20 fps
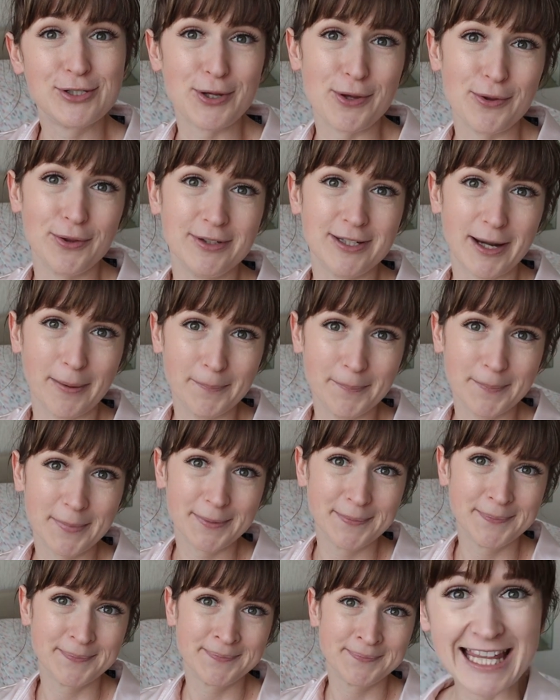to the dump.
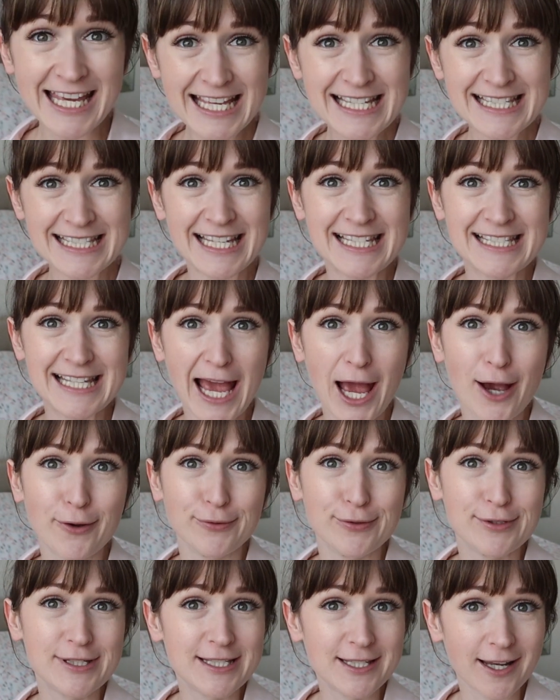This is how
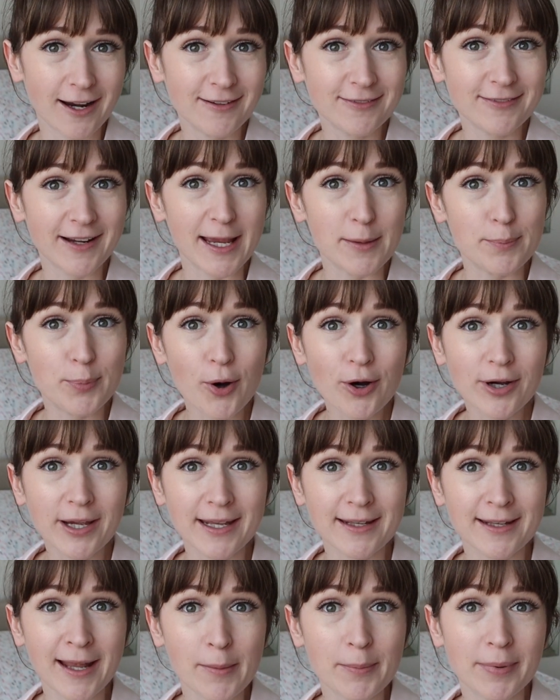you stuff a
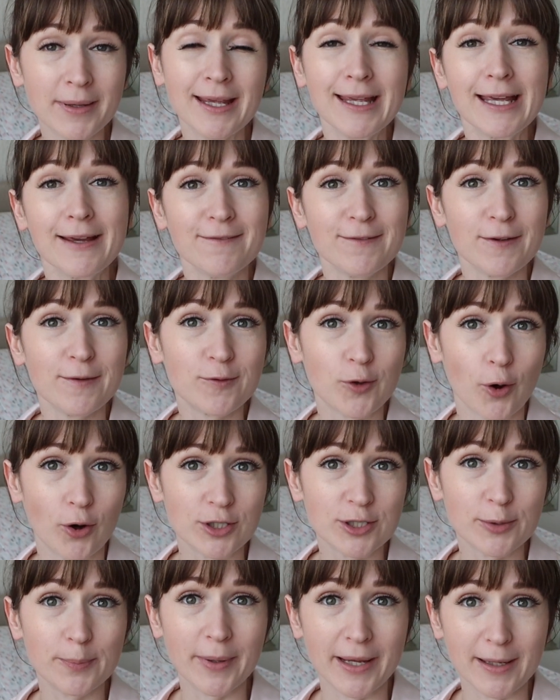pocket nappy if you've
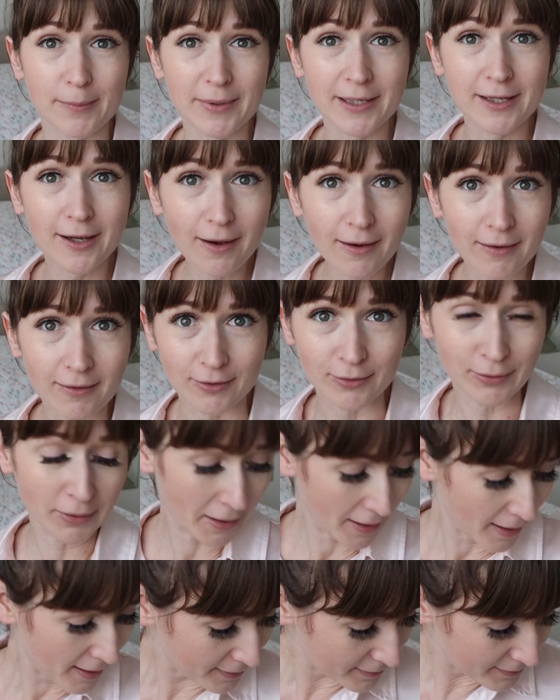got a baby girl.
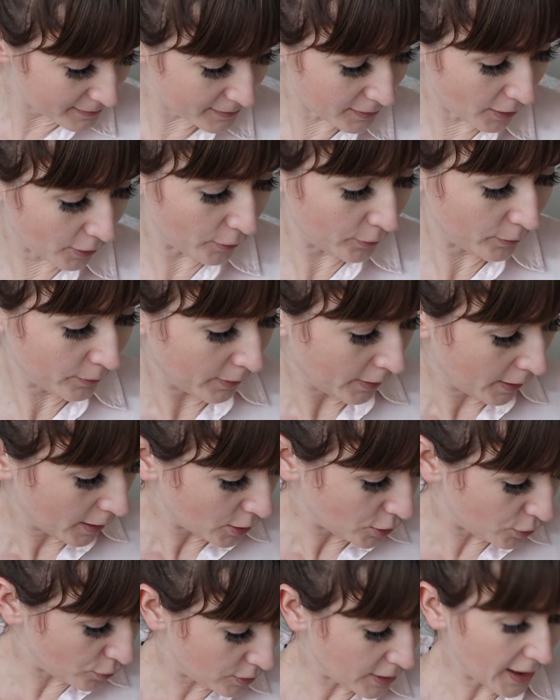So
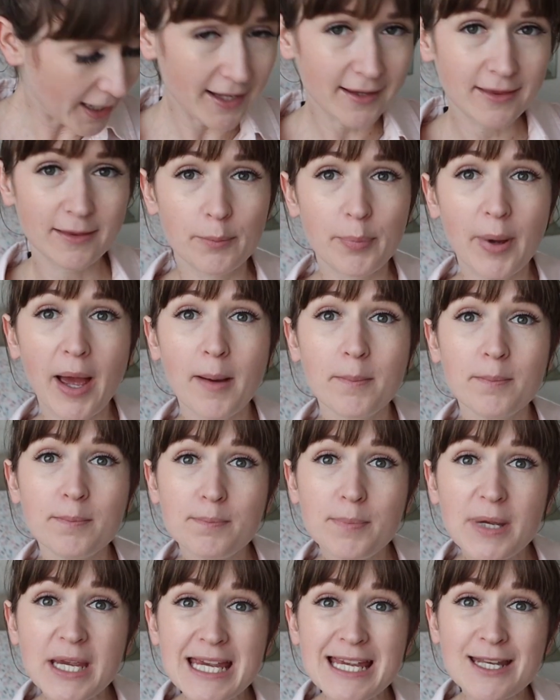you take the
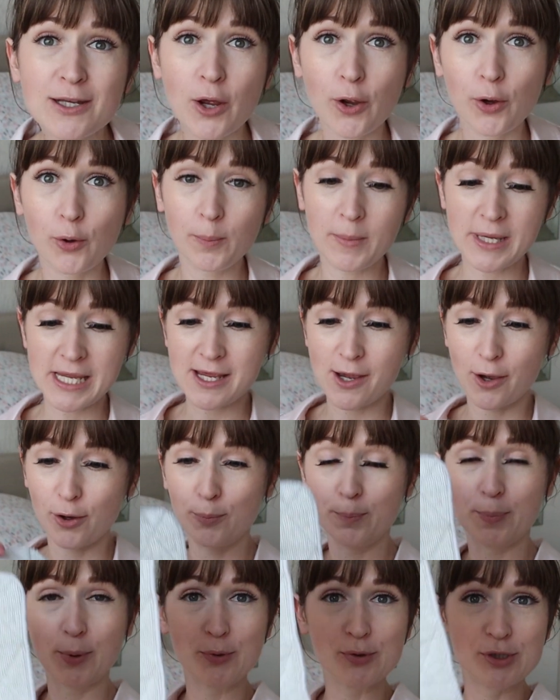Bambino
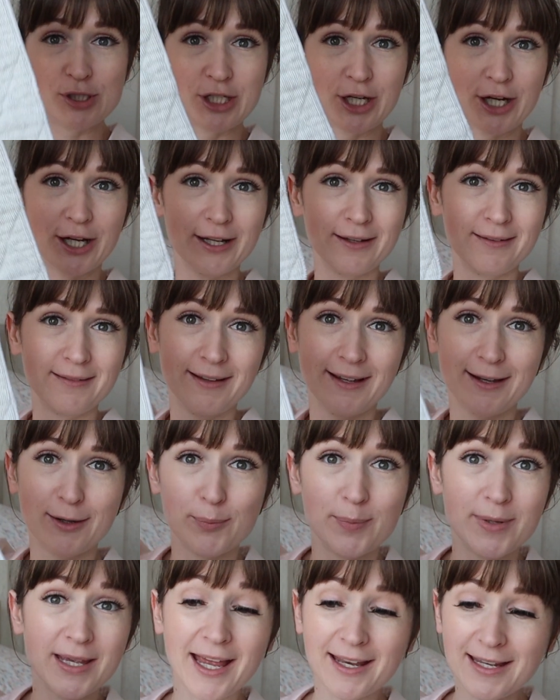Mio booster. It
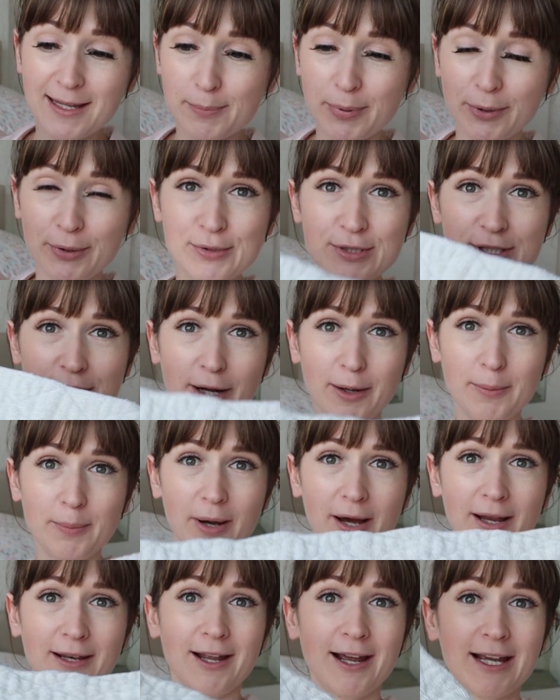can be any booster,
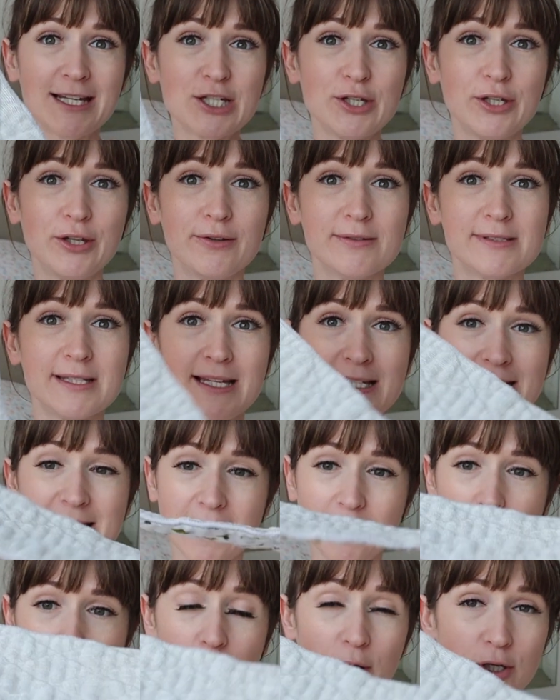but I like to use these
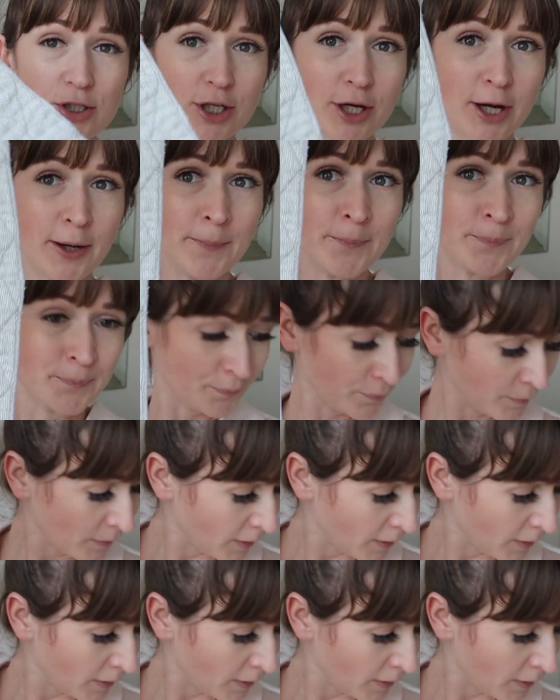at the bottom.